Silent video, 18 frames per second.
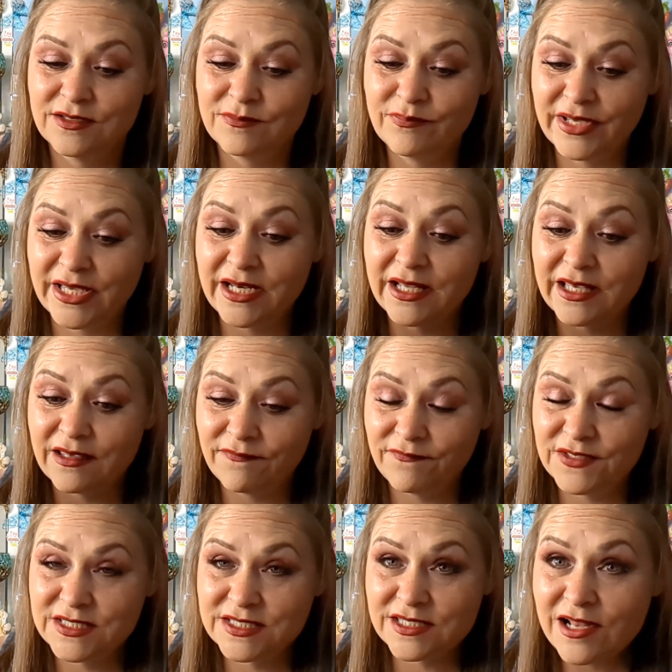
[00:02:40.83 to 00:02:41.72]
But
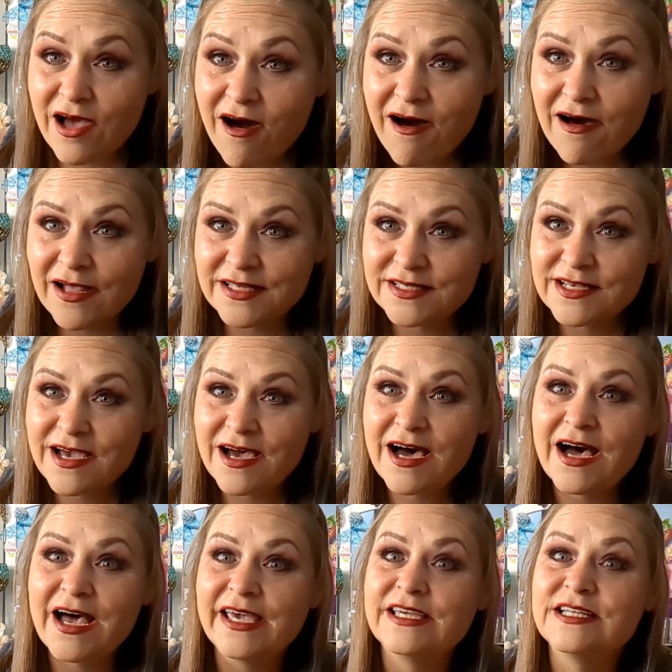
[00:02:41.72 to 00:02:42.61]
if it's not,
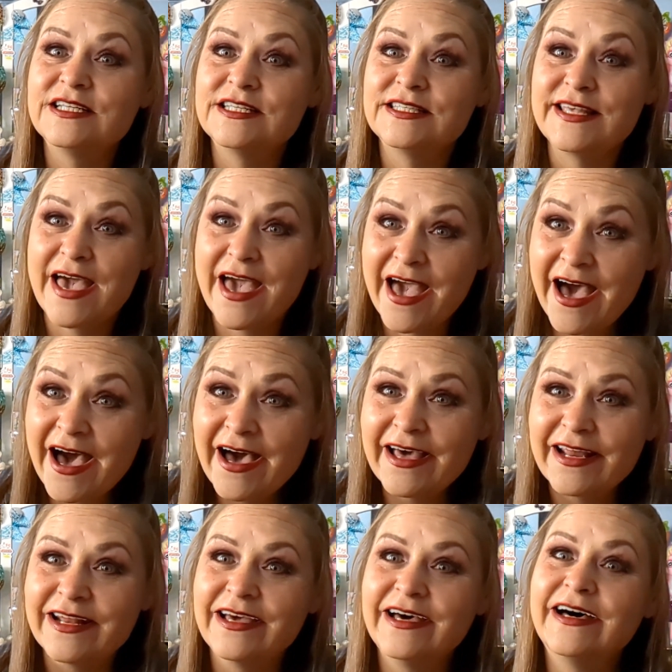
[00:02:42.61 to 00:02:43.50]
I can just
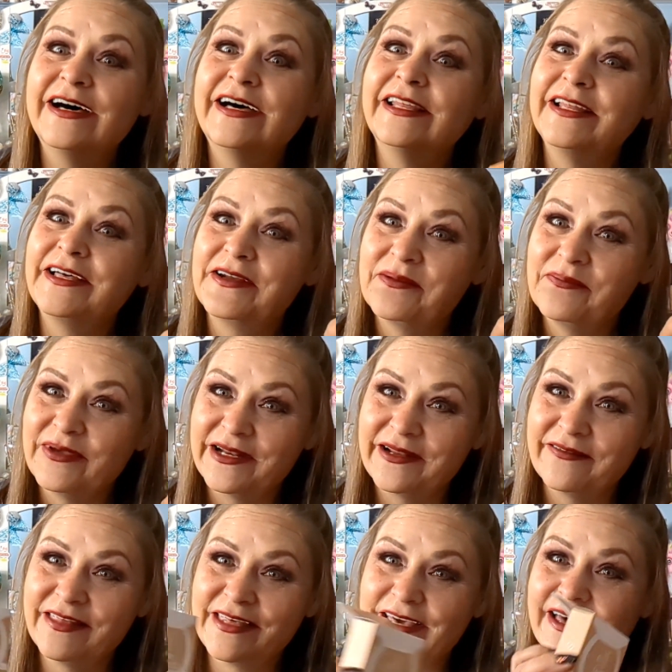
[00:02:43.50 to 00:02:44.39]
add a little bit
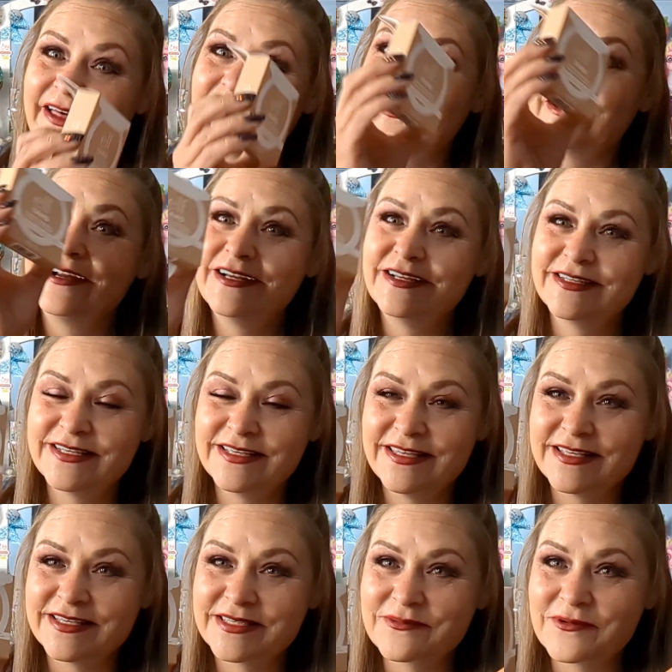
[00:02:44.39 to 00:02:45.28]
of the other to
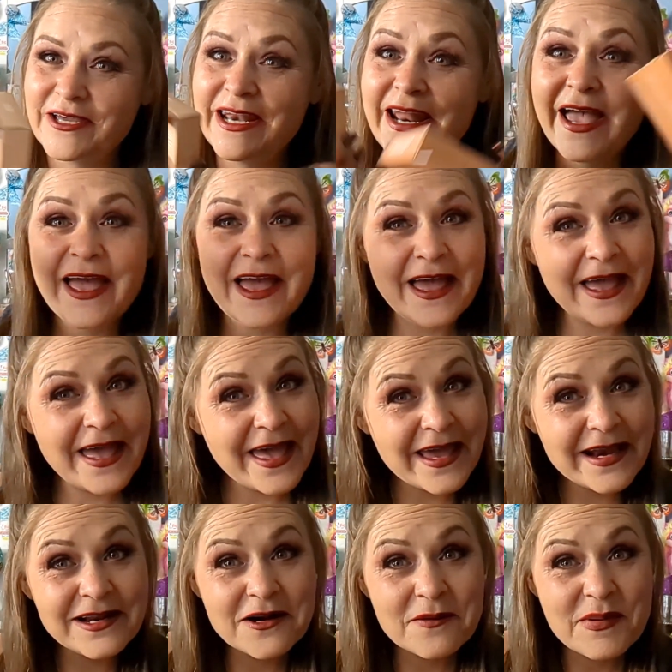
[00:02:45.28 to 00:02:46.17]
this one,
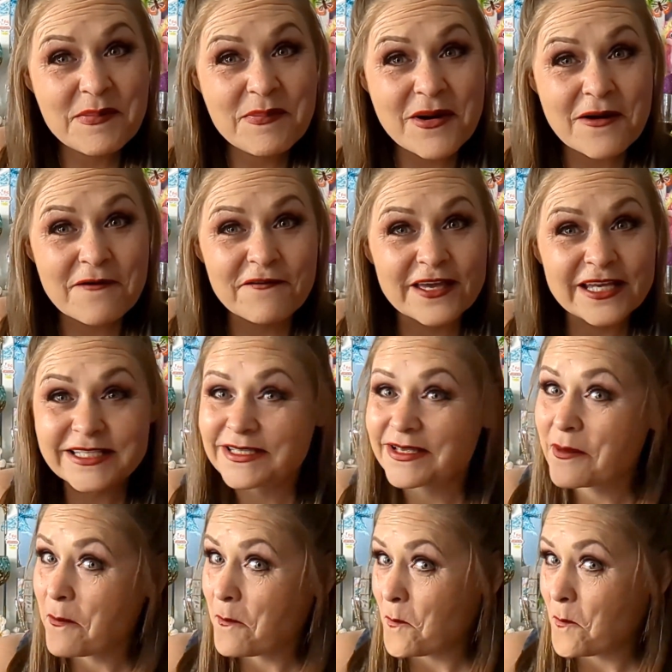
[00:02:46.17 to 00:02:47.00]
and it'll be perfect.